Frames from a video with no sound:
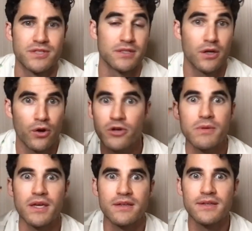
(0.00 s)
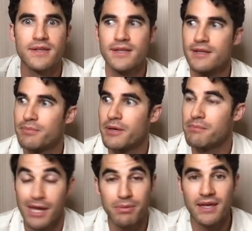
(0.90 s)
didn't occur to me, but
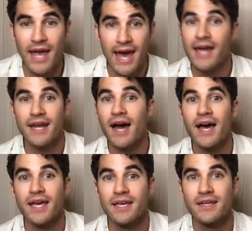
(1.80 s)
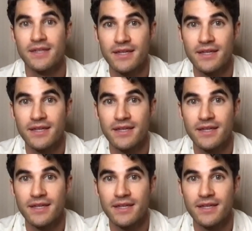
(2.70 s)
maybe had I